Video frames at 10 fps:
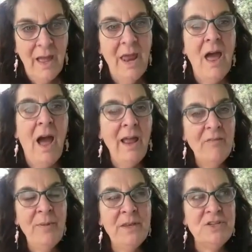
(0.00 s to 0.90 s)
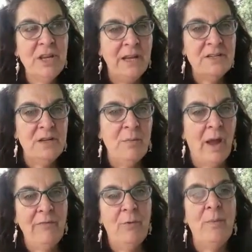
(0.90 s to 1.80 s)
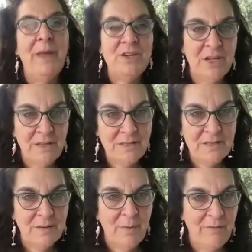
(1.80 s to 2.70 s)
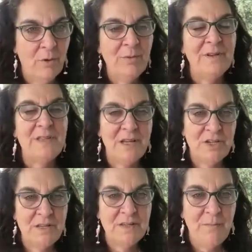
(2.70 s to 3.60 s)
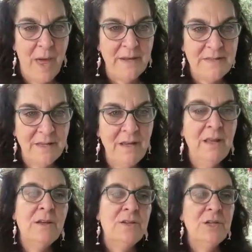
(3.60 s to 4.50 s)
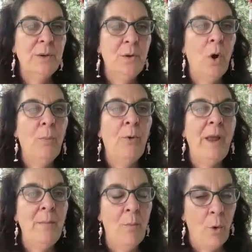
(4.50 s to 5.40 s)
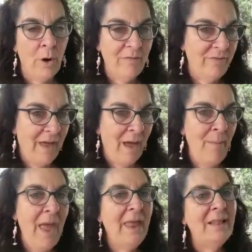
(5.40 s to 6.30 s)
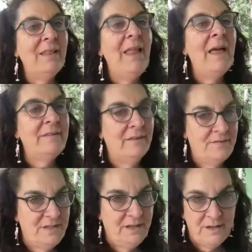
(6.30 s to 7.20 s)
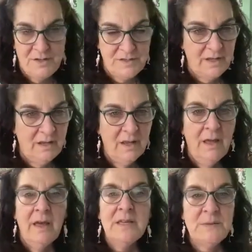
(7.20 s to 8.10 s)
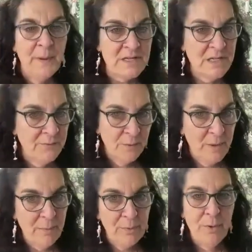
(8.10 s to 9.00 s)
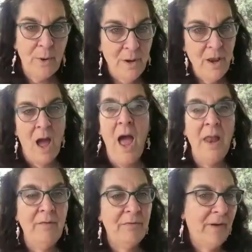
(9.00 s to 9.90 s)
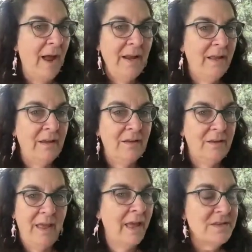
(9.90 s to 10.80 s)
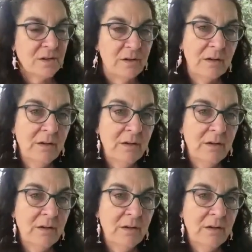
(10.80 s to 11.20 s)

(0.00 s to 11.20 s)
And I have been changing my formulations of medicine to incorporate more of them and less of THC, especially for people who are not fighting cancer,